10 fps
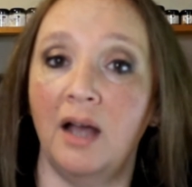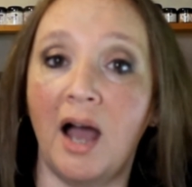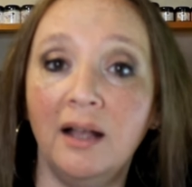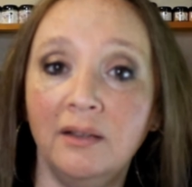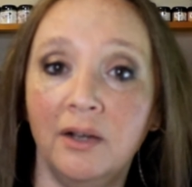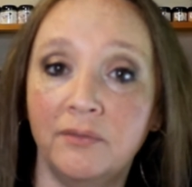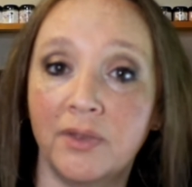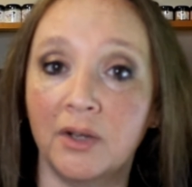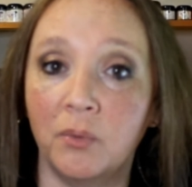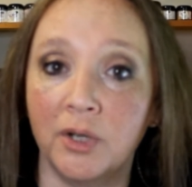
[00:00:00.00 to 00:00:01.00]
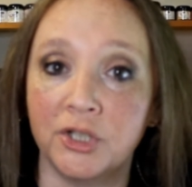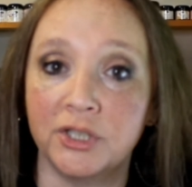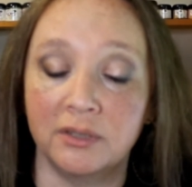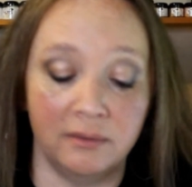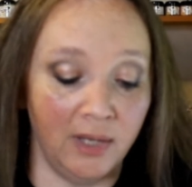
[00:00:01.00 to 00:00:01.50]
I loved that
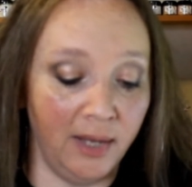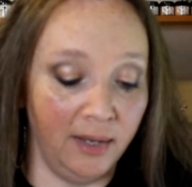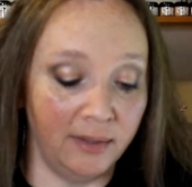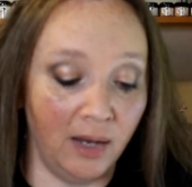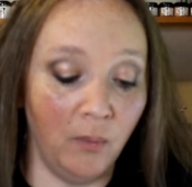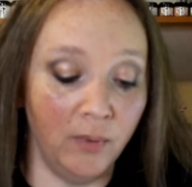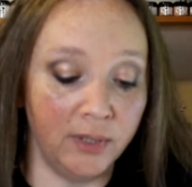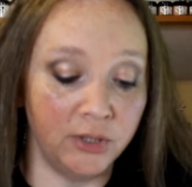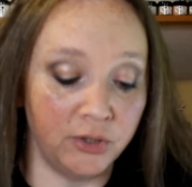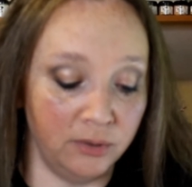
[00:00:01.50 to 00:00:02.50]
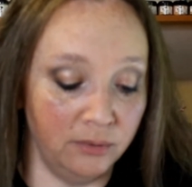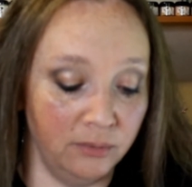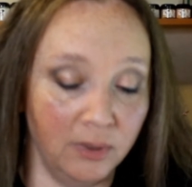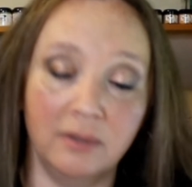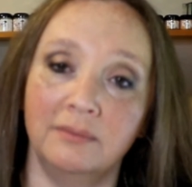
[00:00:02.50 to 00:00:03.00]
question and I wanted
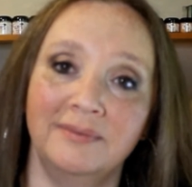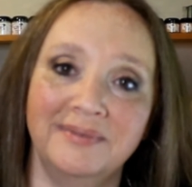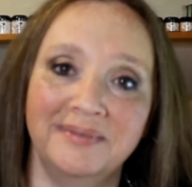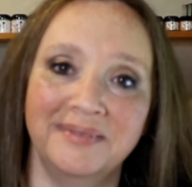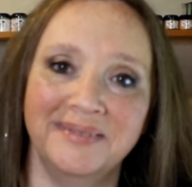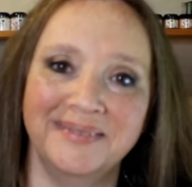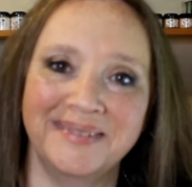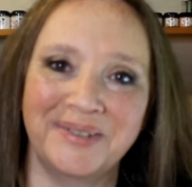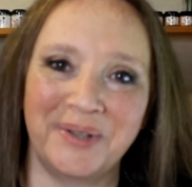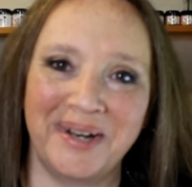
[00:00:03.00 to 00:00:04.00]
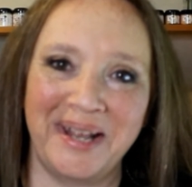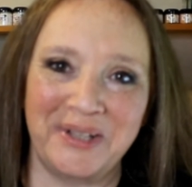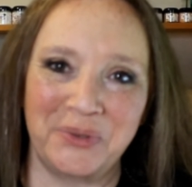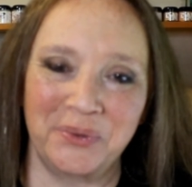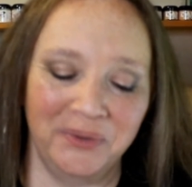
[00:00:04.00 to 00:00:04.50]
to try to
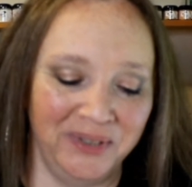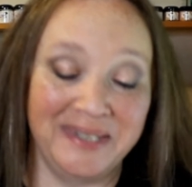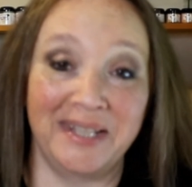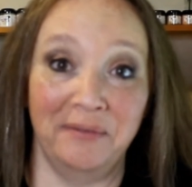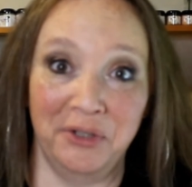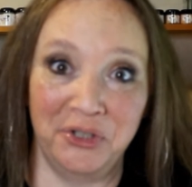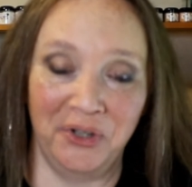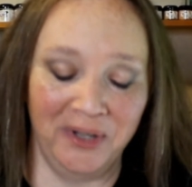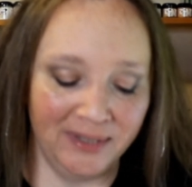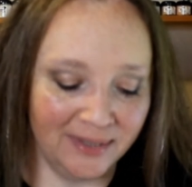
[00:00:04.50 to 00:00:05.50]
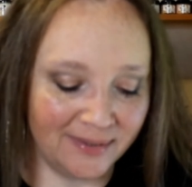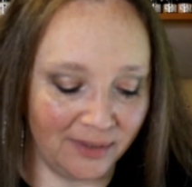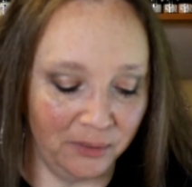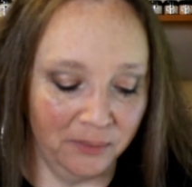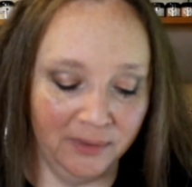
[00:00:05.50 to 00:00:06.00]
answer it, or at least give it a shot.
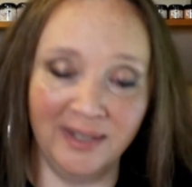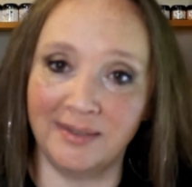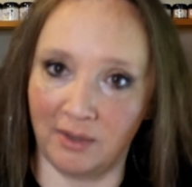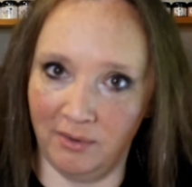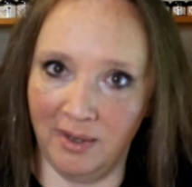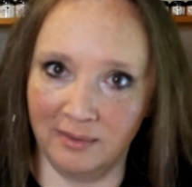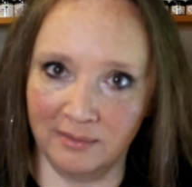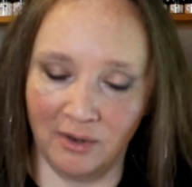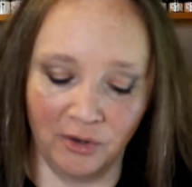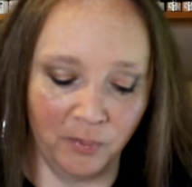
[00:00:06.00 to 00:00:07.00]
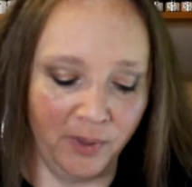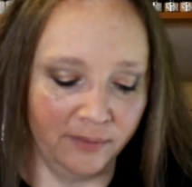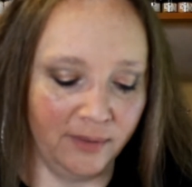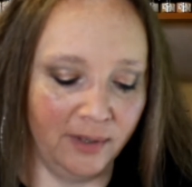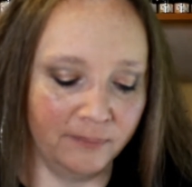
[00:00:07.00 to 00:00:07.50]
So let's go ahead and talk
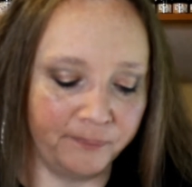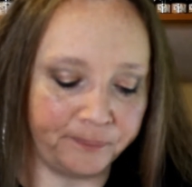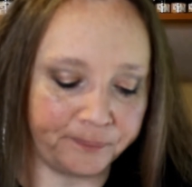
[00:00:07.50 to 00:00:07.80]
about that.